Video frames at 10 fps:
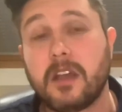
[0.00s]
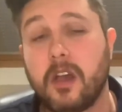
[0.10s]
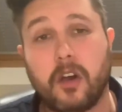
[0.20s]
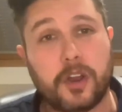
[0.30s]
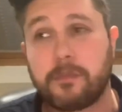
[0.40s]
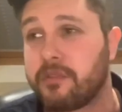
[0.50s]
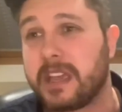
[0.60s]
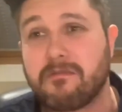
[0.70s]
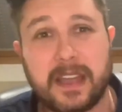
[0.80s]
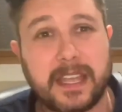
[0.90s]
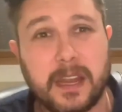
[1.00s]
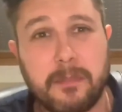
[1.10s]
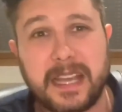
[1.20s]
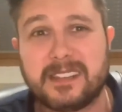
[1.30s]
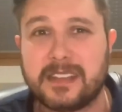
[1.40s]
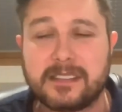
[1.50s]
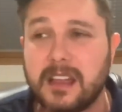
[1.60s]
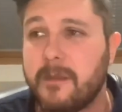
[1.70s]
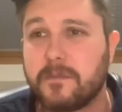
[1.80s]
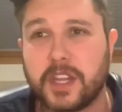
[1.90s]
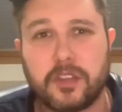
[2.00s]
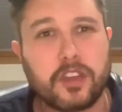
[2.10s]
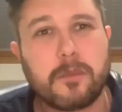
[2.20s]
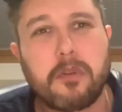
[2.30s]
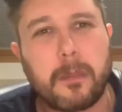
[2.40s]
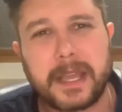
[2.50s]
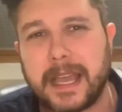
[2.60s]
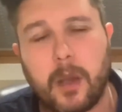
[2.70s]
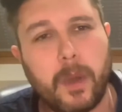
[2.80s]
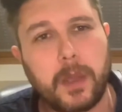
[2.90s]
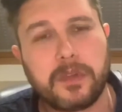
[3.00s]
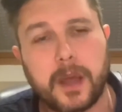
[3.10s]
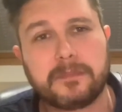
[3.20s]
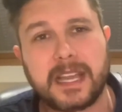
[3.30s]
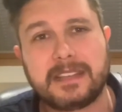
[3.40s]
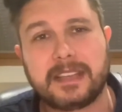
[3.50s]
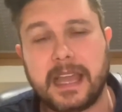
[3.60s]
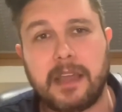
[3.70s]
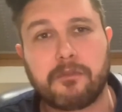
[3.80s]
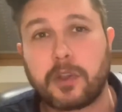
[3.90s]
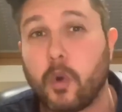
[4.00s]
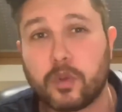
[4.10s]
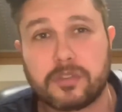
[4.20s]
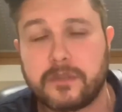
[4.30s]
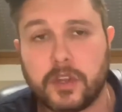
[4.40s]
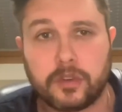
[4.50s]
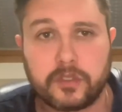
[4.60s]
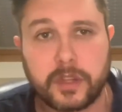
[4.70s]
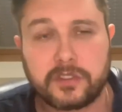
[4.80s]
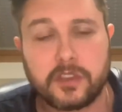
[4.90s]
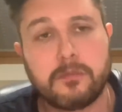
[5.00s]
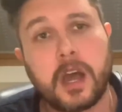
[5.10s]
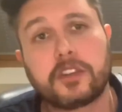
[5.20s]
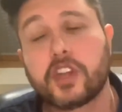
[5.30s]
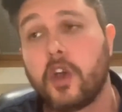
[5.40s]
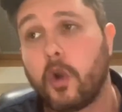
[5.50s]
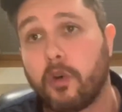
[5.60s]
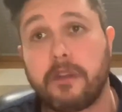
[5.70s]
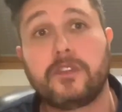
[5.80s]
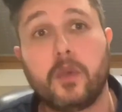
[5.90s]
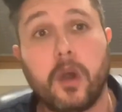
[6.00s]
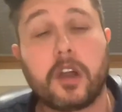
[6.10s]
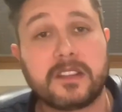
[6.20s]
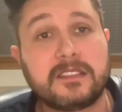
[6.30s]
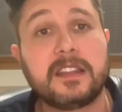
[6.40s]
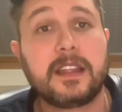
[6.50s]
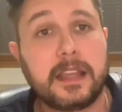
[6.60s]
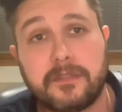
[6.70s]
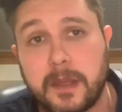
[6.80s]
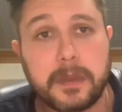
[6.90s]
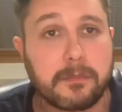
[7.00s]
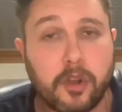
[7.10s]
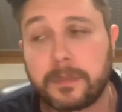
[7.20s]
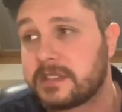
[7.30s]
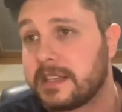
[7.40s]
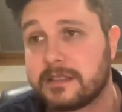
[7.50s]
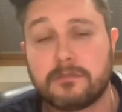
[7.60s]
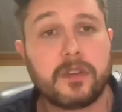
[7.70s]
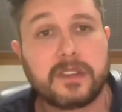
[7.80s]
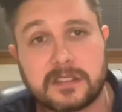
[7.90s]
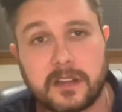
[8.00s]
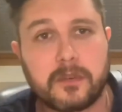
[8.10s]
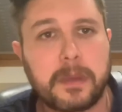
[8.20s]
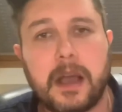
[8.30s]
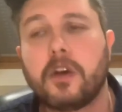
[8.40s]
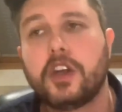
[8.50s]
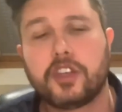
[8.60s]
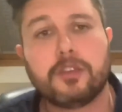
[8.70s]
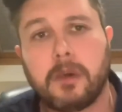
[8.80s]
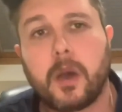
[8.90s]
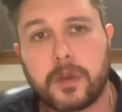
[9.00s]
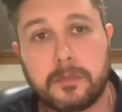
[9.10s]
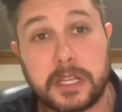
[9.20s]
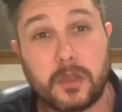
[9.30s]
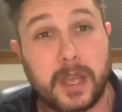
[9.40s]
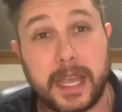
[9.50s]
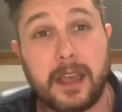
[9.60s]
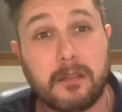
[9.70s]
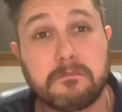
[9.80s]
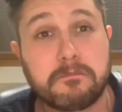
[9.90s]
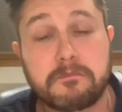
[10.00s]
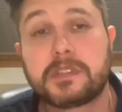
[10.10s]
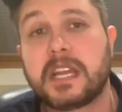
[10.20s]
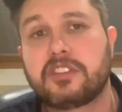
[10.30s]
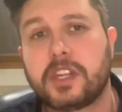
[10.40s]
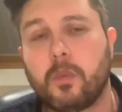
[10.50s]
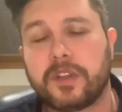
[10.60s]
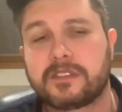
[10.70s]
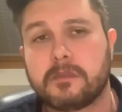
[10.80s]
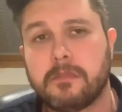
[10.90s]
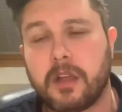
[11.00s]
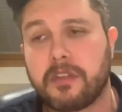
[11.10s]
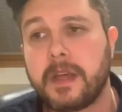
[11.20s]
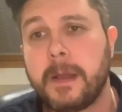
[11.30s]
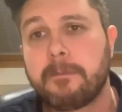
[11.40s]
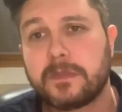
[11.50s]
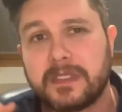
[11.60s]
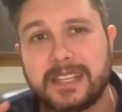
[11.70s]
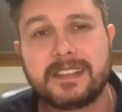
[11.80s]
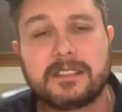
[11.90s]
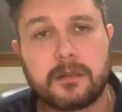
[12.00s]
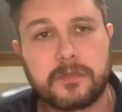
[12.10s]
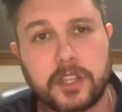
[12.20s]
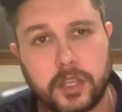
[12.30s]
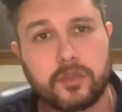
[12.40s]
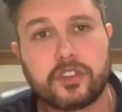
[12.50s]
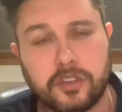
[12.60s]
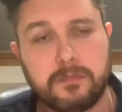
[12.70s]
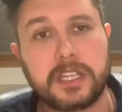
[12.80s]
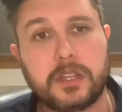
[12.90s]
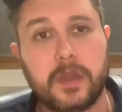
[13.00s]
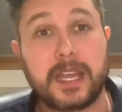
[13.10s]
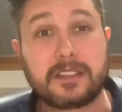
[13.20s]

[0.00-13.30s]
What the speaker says: on a pretty regular basis, you know, you could probably get away with updating it every quarter if you're not doing too much. Or if you are continually flipping properties and moving stuff about, you might want to be doing it potentially once a month. This is something you should be doing. It's a